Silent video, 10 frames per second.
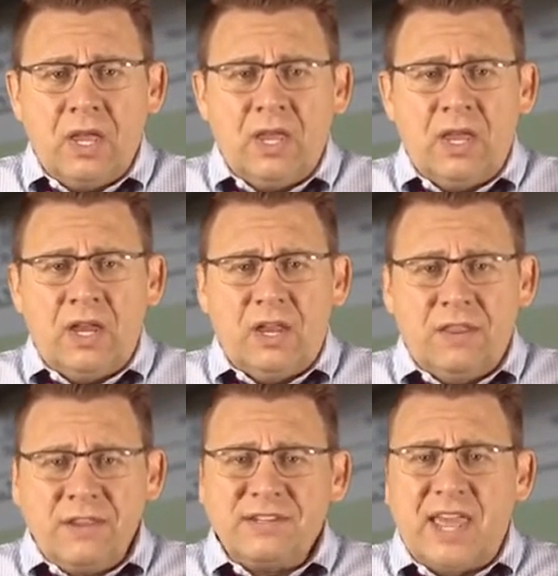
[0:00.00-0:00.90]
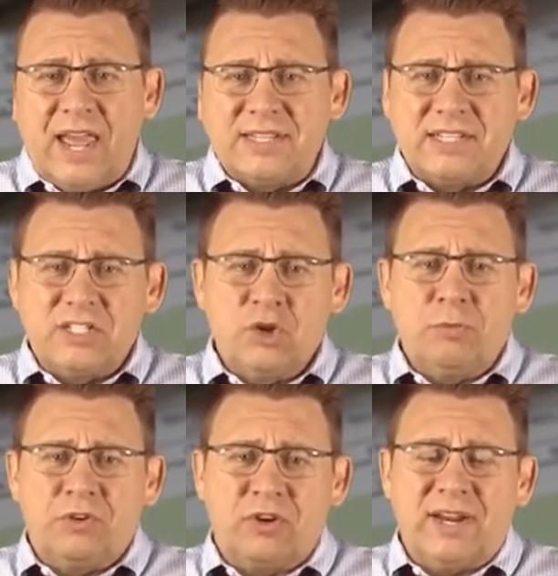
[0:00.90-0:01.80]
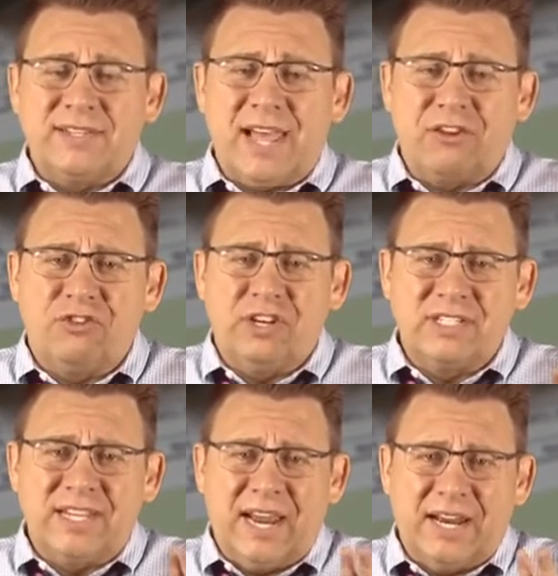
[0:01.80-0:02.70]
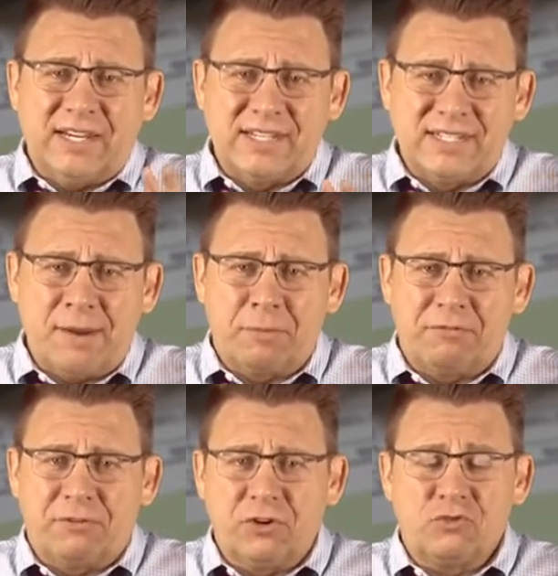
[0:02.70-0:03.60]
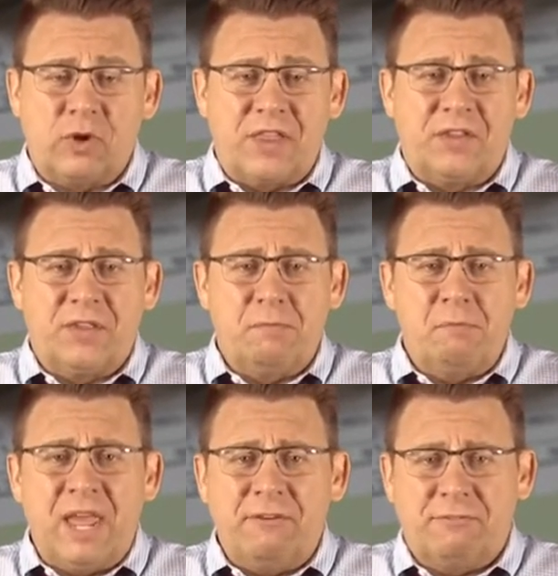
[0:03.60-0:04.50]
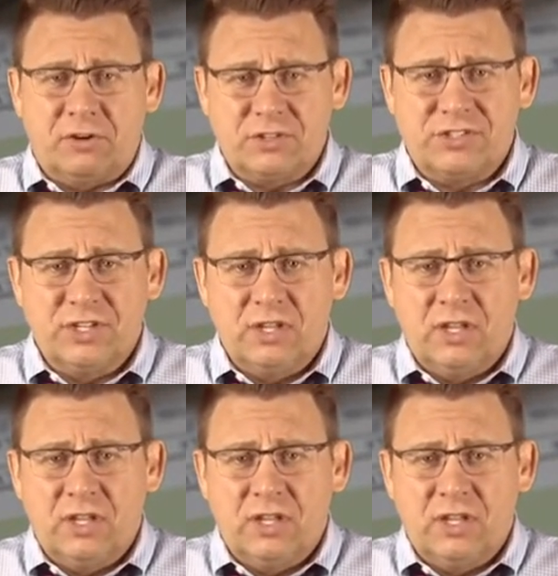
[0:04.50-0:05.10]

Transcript: In this case, assume the transaction is dated December 1st rather than May 1st.